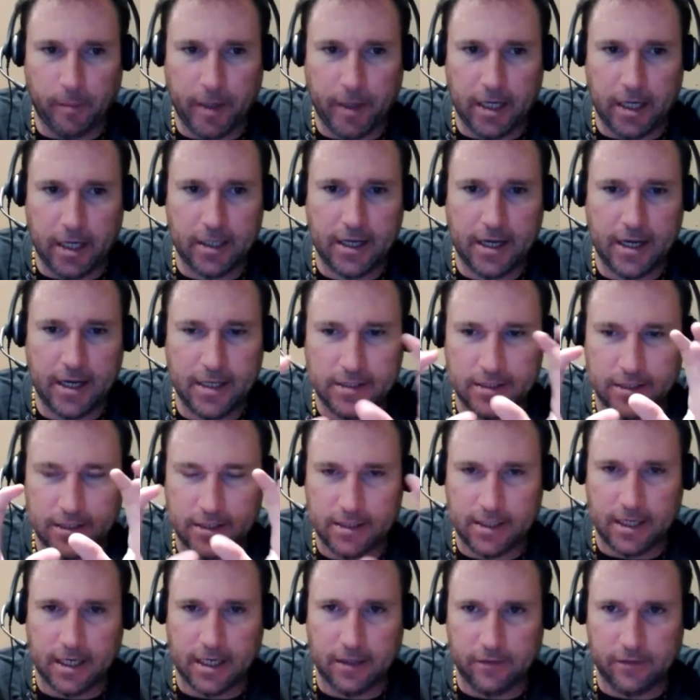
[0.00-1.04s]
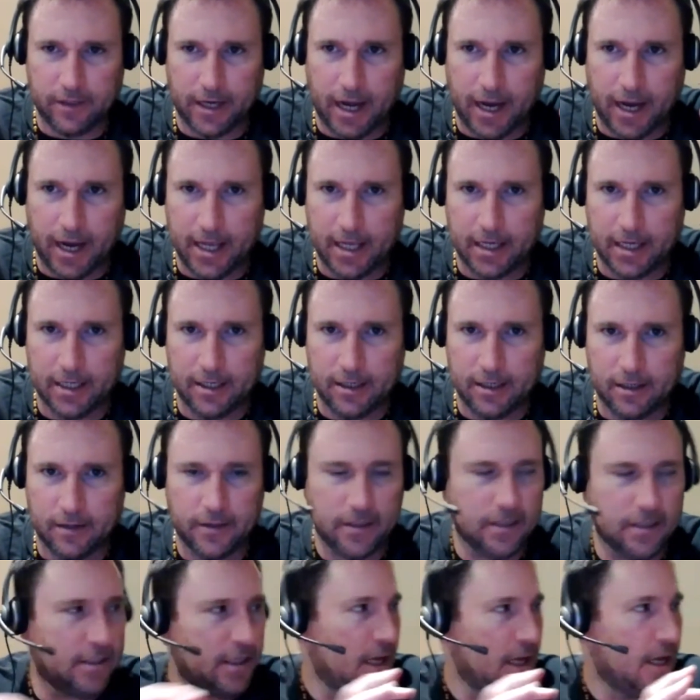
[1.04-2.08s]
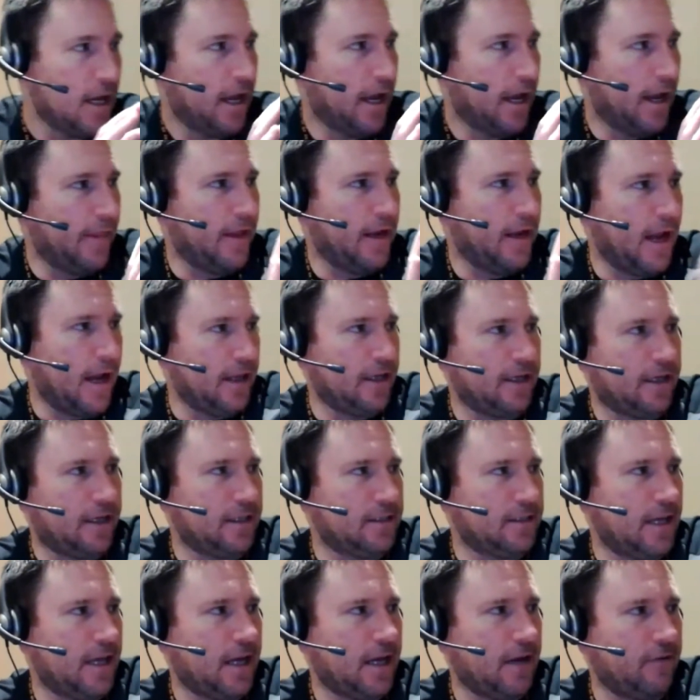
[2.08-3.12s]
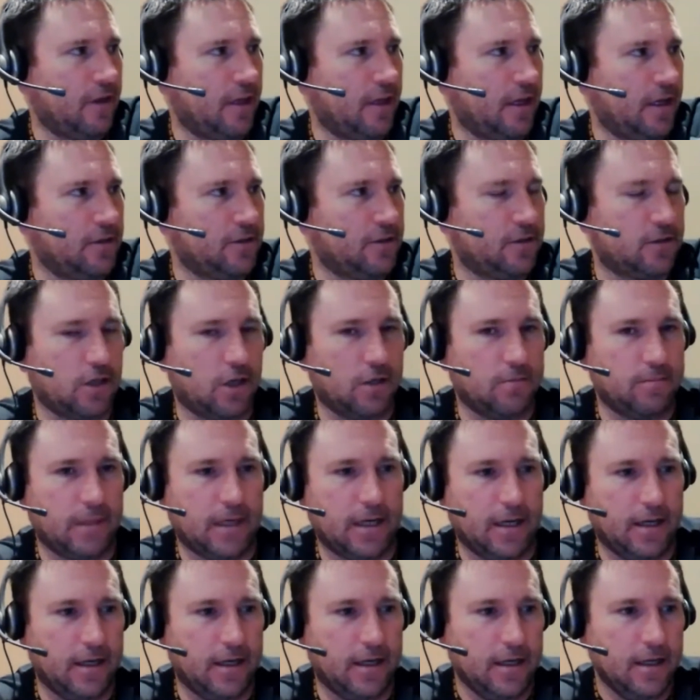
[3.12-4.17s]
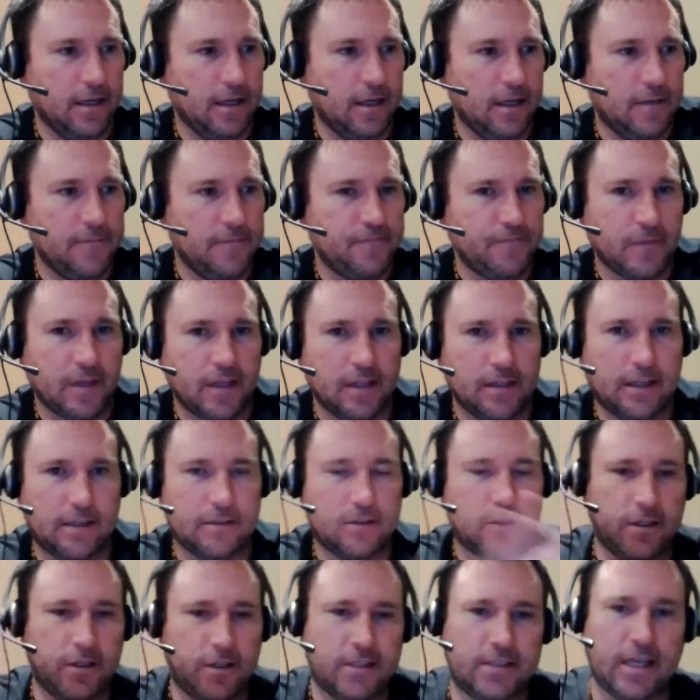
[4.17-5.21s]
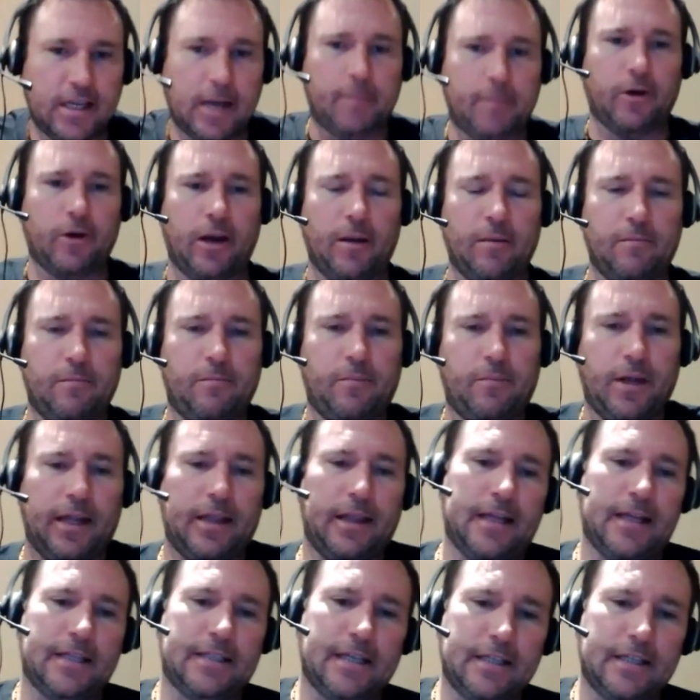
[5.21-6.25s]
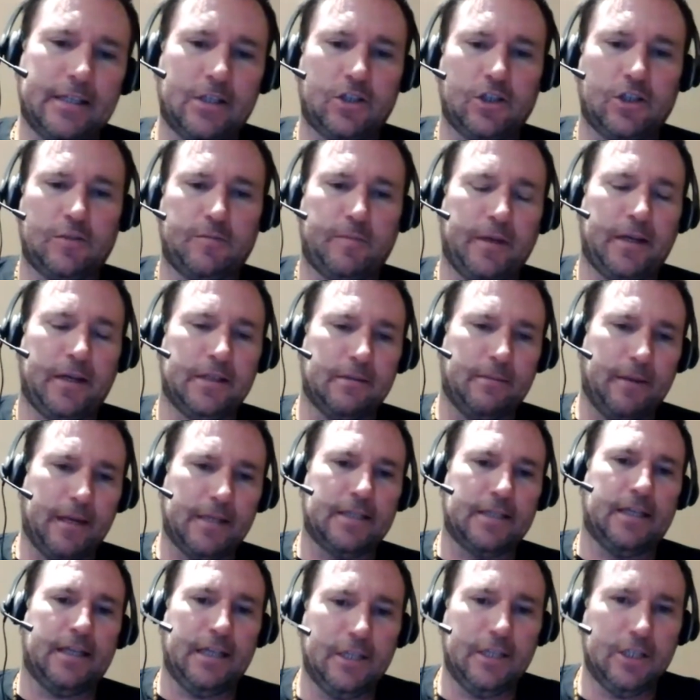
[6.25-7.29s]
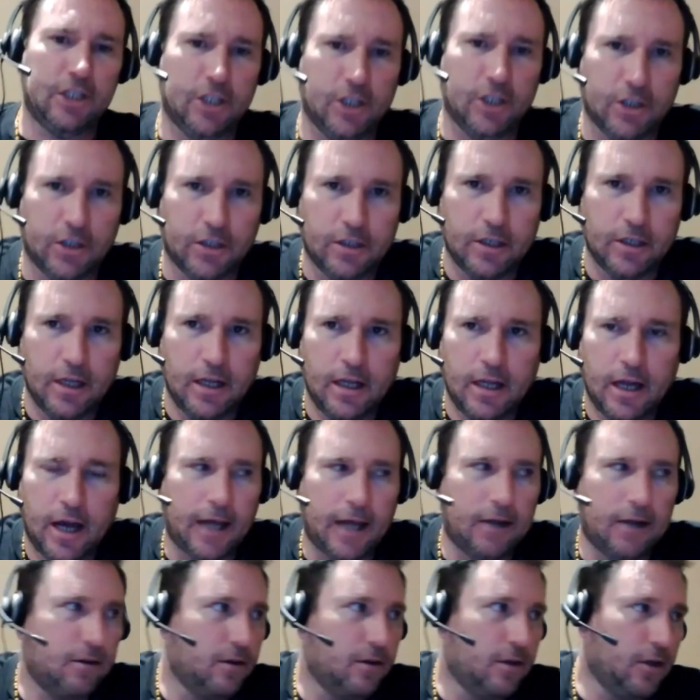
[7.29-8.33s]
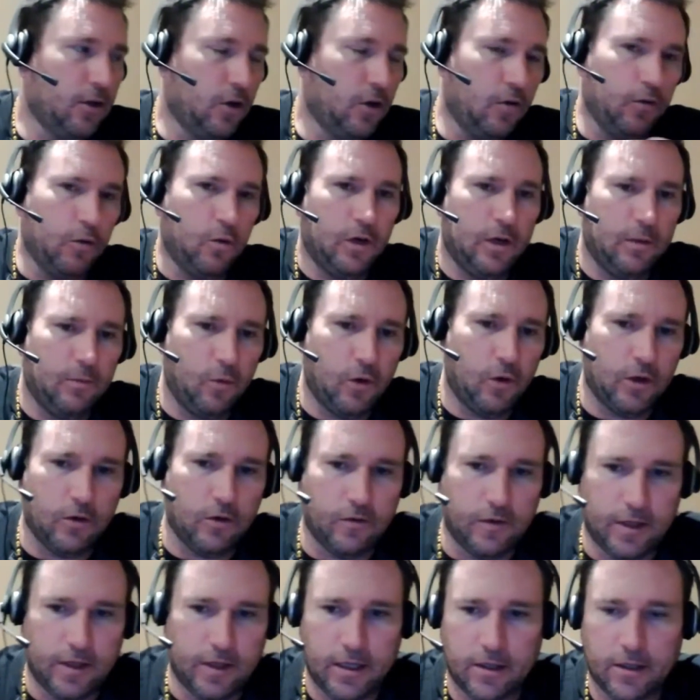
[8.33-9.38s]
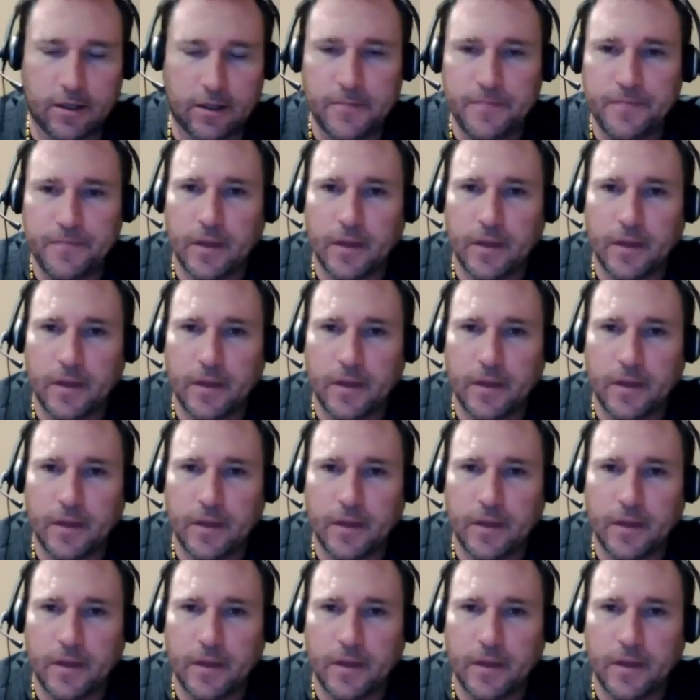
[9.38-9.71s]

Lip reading: podcast, and it's kind of like I edited on this, and then I can take everything else on so it's separate, but in that sense, just because it makes it easier. I don't want to overwhelm one over the other.